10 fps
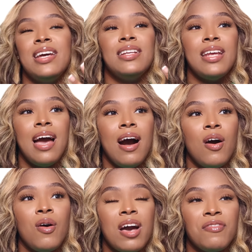It
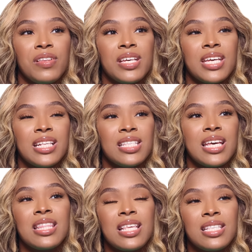now, I feel like, is
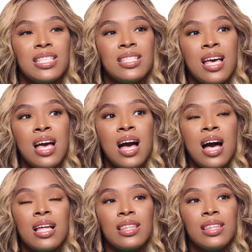like this
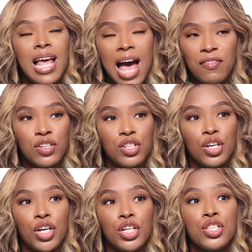
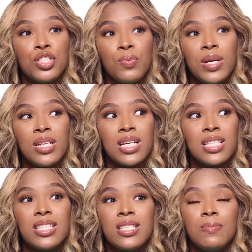lavender, sweet,
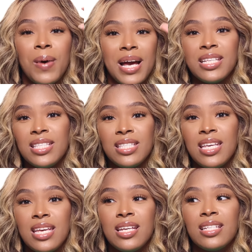
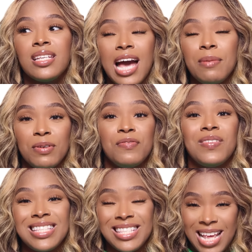spicy type
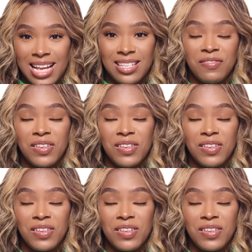of scent.